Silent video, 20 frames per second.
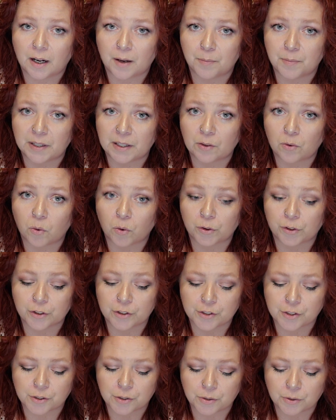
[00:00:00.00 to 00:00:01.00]
in order
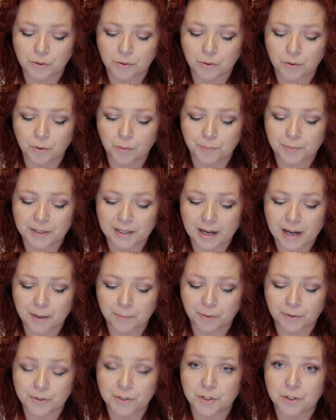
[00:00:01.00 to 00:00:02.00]
to be
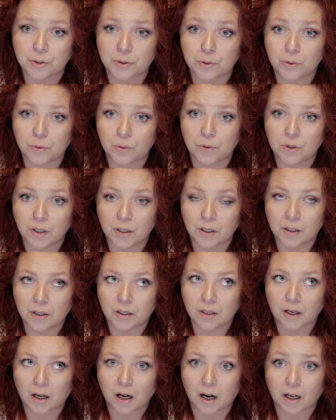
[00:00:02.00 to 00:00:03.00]
able to
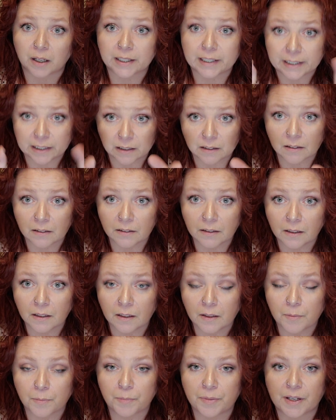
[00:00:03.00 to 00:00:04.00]
heal,
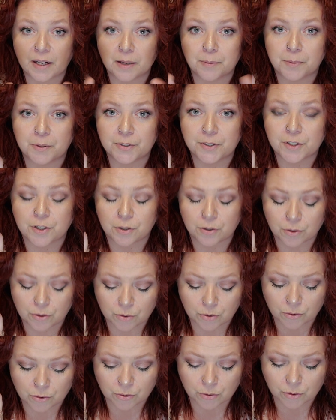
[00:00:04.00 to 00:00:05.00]
be able
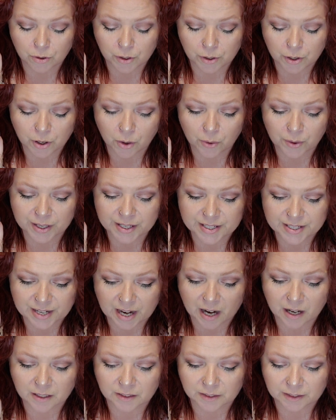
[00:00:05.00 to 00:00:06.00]
to know
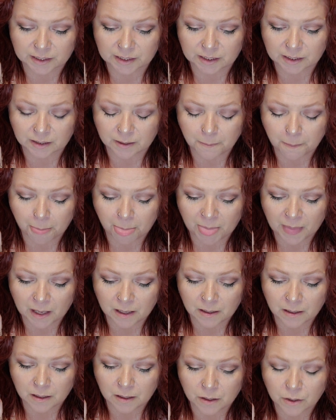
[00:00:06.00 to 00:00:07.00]
exactly
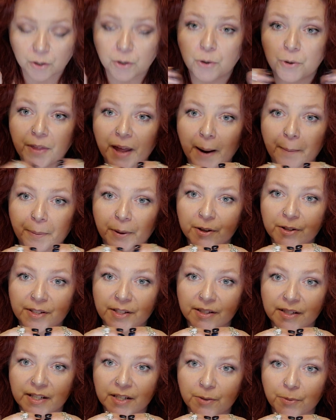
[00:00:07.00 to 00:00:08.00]
who that
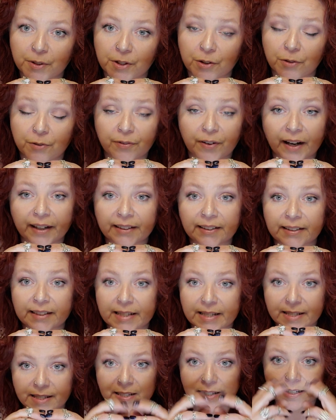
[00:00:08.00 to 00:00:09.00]
person is when you finally
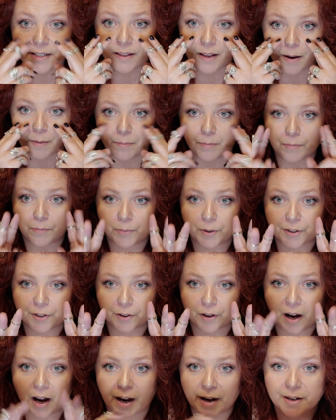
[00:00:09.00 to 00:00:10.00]
see them with
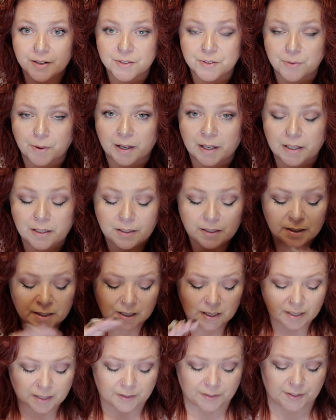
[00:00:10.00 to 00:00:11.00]
your eyes, right?
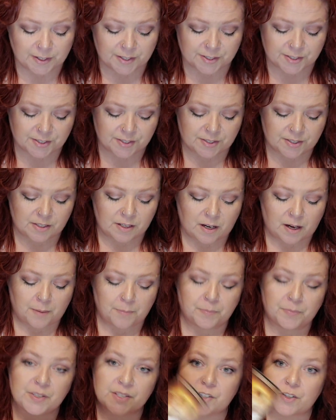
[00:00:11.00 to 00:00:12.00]
This
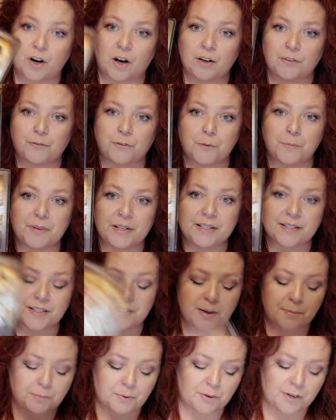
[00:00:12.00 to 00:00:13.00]
card for me is
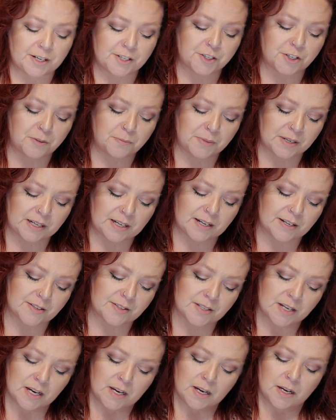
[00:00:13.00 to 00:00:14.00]
separation, because
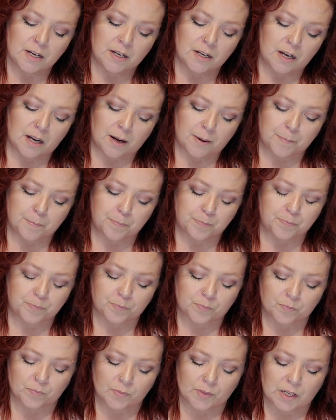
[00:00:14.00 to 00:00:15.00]

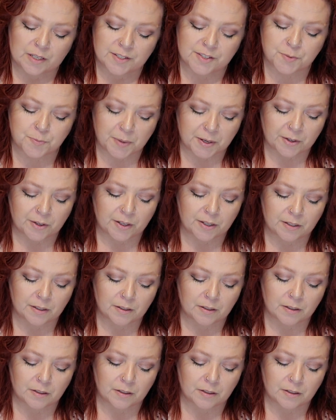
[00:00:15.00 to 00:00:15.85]
Spirit